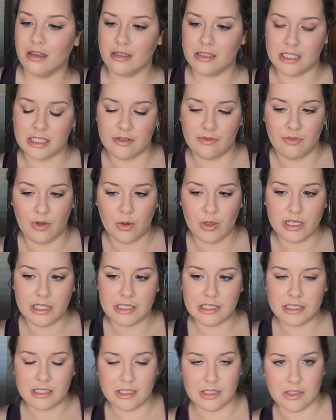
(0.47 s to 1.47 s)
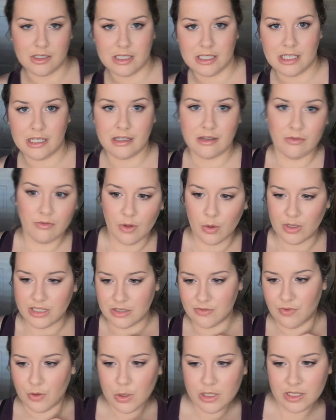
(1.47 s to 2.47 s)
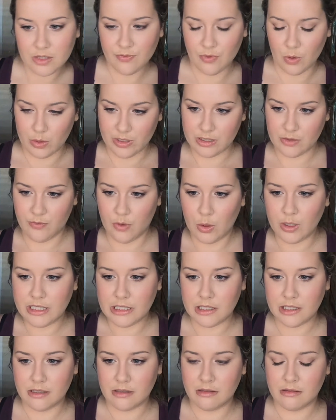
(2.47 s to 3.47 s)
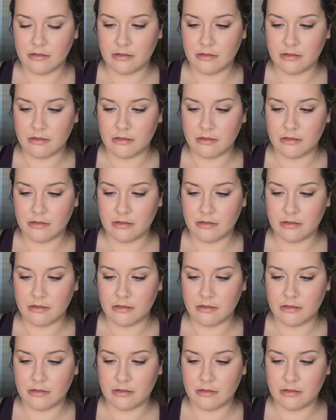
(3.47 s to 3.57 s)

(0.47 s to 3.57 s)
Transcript: Is it in focus? Can you see it? Focus, focus, focus, focus.